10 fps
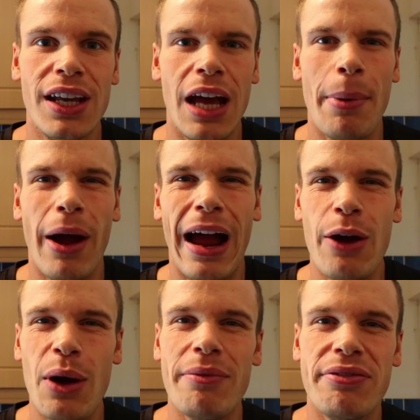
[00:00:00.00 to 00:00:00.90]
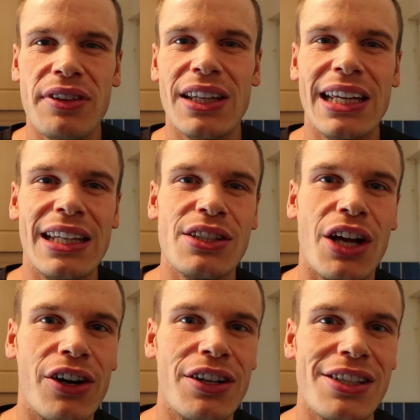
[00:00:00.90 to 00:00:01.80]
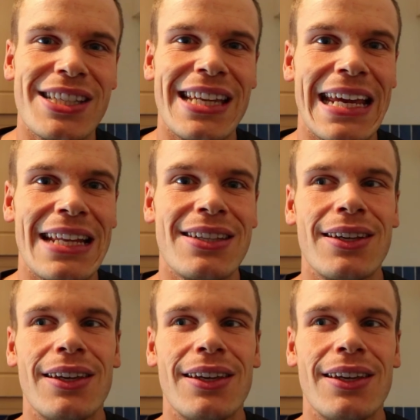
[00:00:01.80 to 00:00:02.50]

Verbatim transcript: about how I'm feeling in this current state.